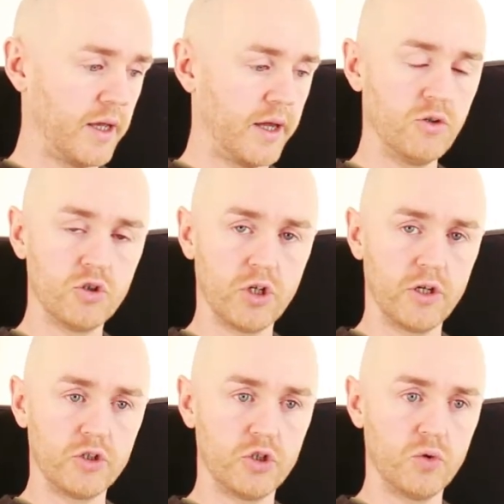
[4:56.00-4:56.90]

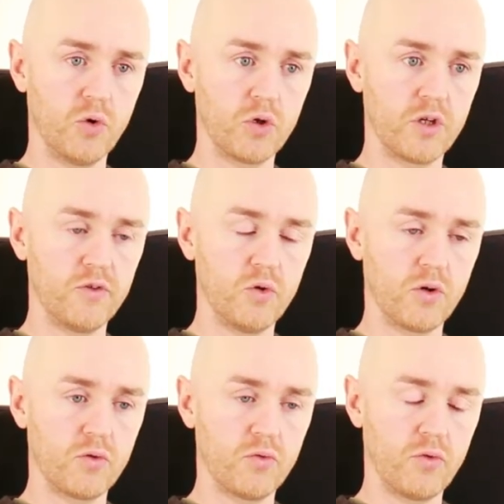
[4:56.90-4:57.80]
energize you or give you a
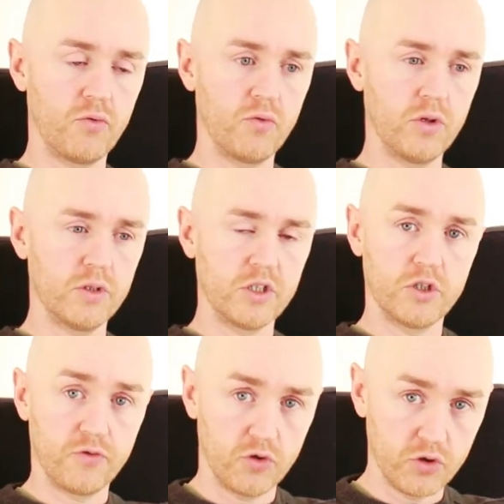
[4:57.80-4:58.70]
real sense
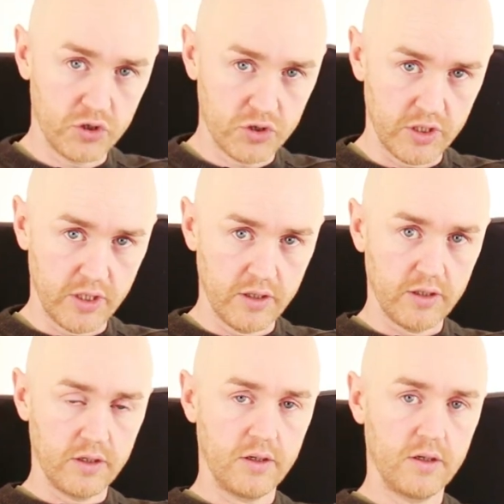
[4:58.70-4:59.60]
of urgency.
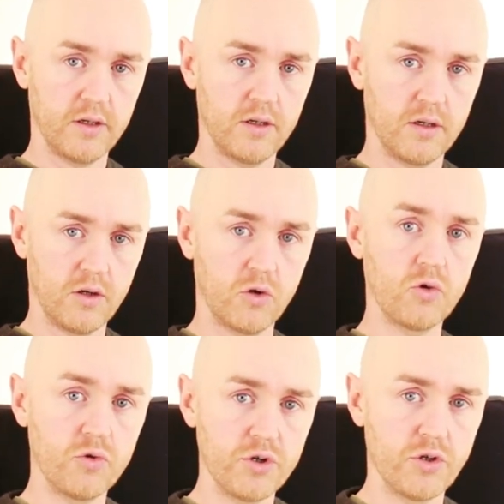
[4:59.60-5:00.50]

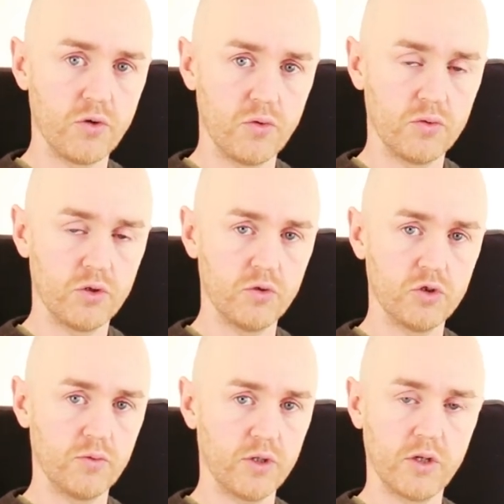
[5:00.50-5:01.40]
hurry you to do
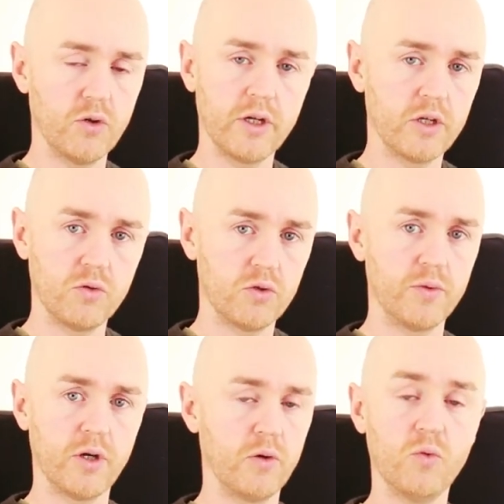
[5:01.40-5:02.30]
something. I don't like you to
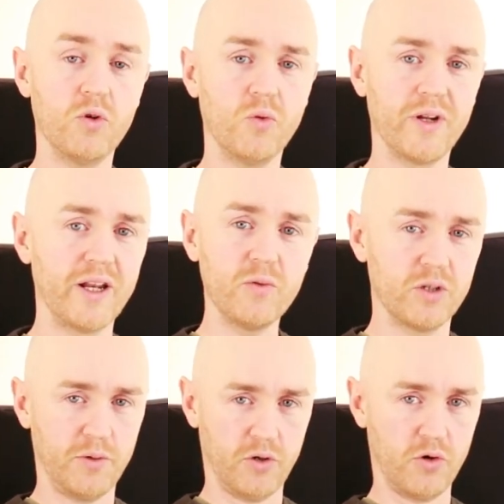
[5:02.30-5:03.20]
be, I don't want anyone
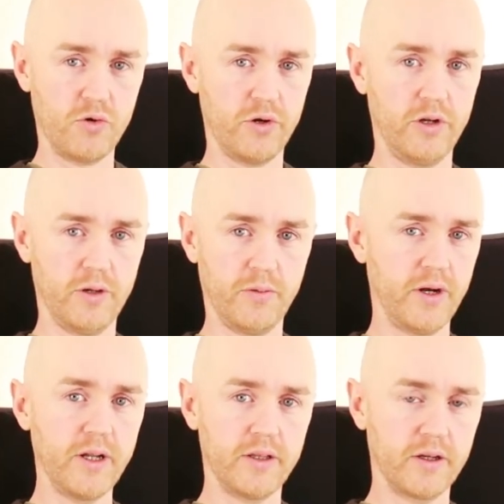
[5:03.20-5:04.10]
to be hurried about
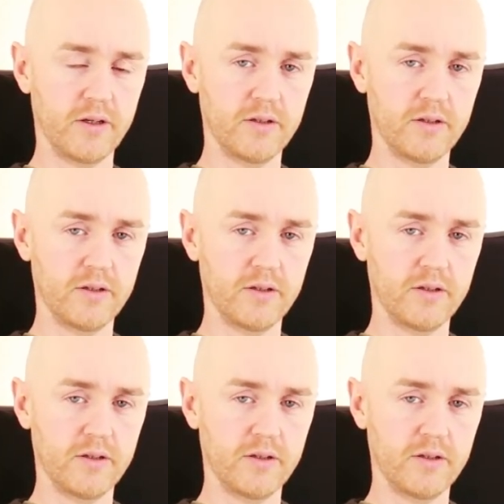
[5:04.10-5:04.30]
anything.